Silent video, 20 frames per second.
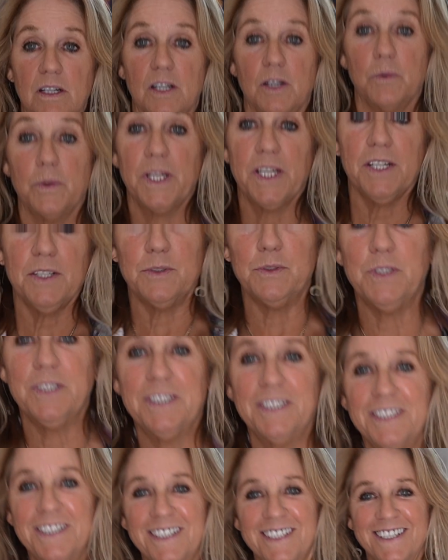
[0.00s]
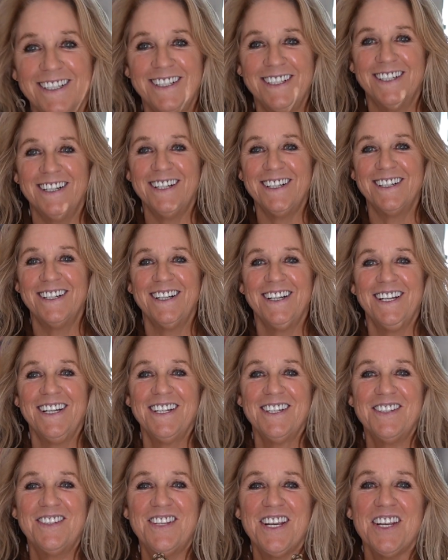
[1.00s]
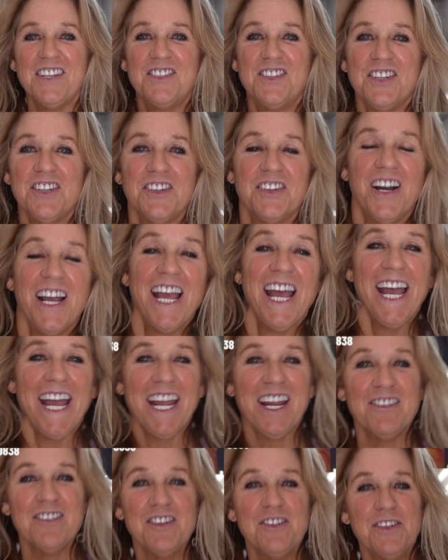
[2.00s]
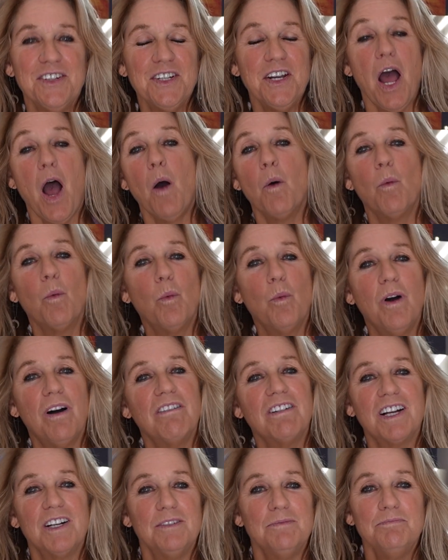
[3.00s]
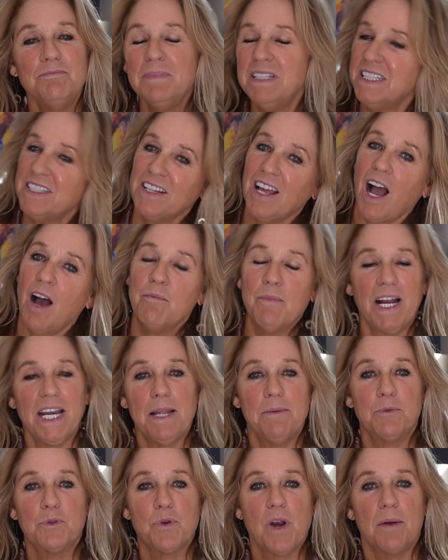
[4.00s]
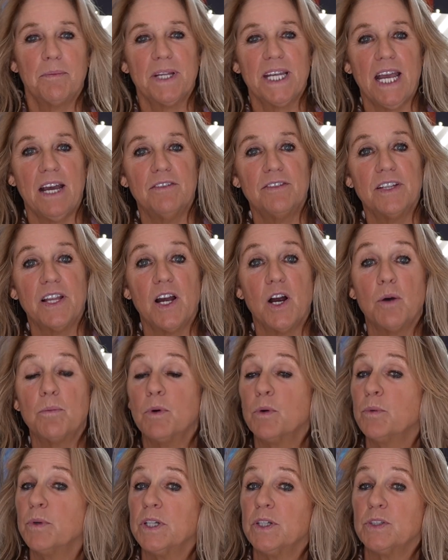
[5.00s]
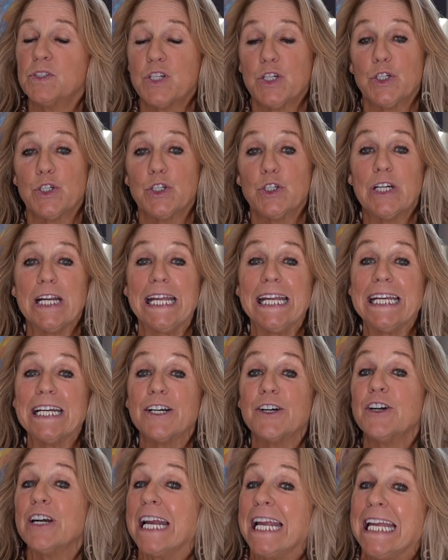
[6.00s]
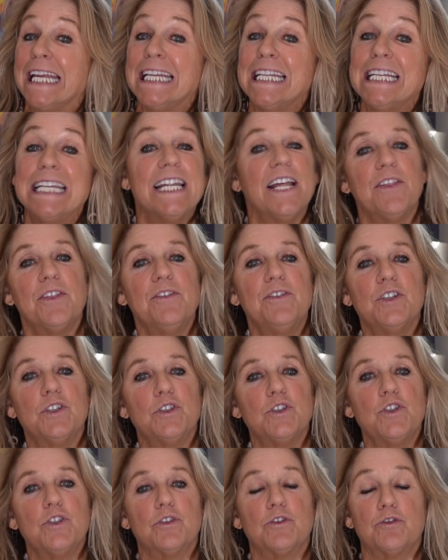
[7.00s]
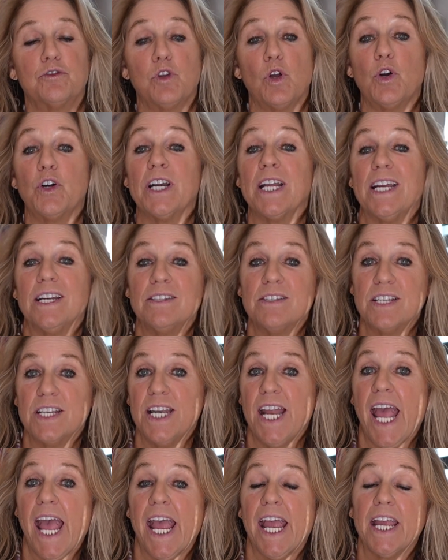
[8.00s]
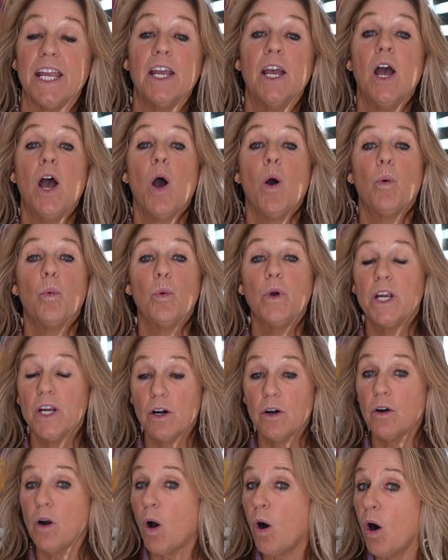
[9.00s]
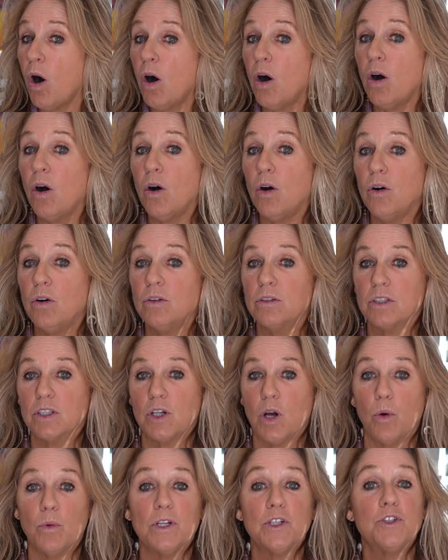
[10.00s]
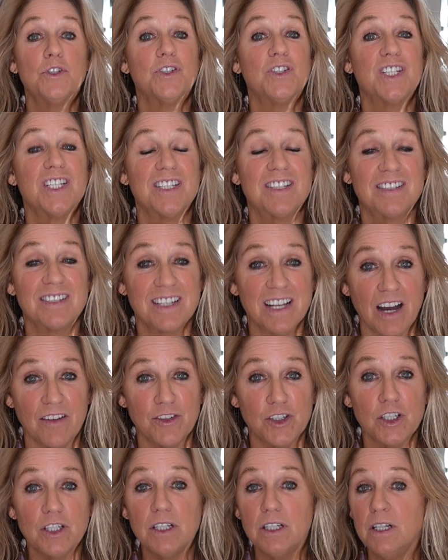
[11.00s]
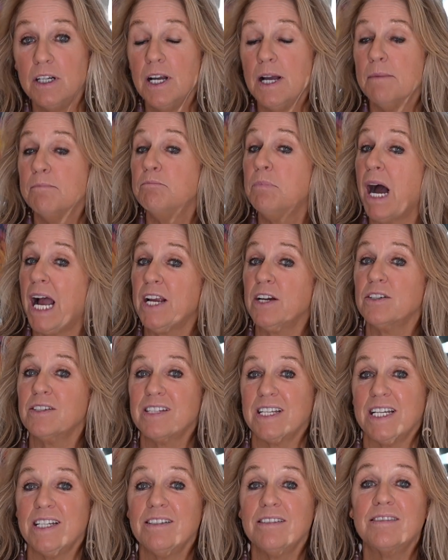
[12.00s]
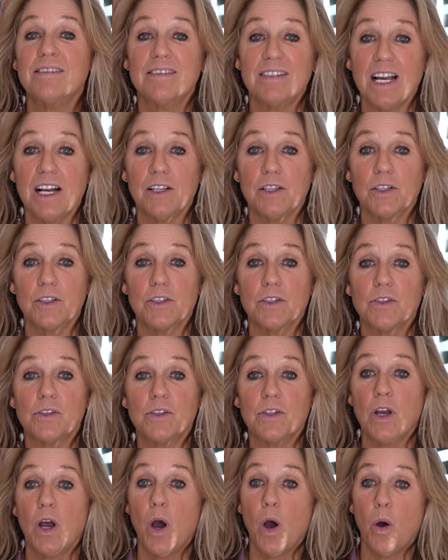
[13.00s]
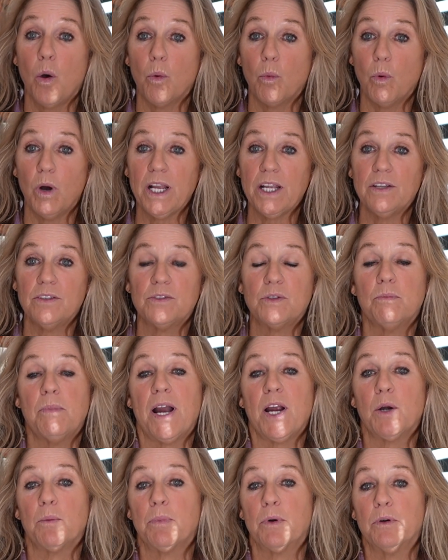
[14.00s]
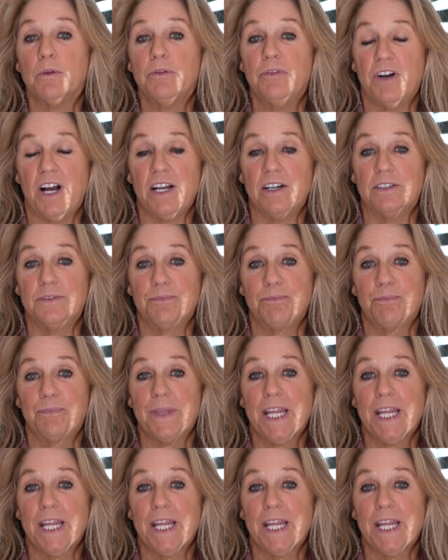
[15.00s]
Here we go. Take two. Hey everyone, welcome. My name is Robyn Cavallaro. I'm a realtor here in the Villages, Florida, and today we are all going to discover, buyers and sellers, what is a buyer profile.